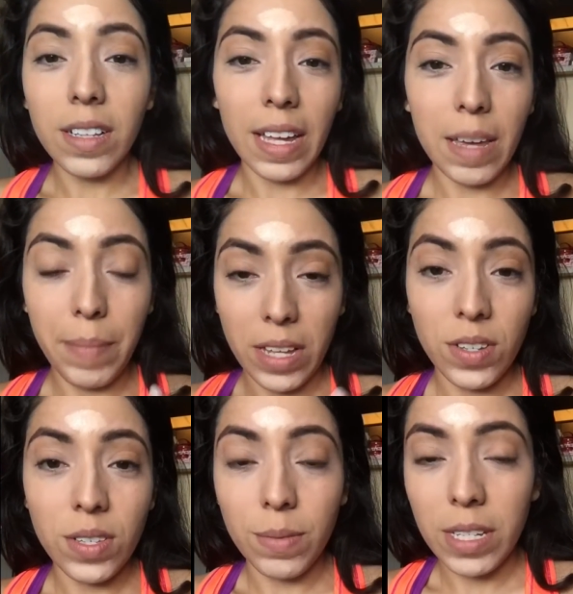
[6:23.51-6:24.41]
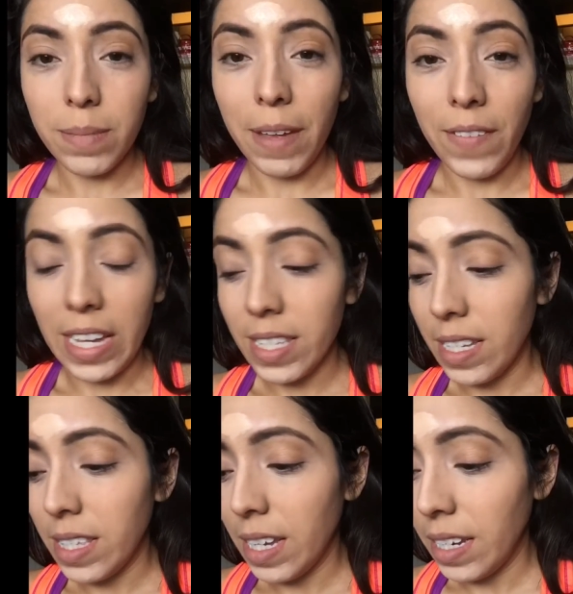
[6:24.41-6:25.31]
like it matches the rest of my face
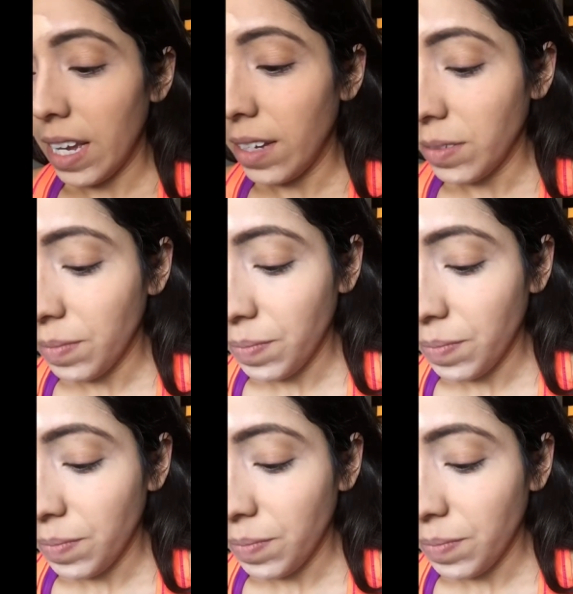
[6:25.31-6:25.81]
and stand out.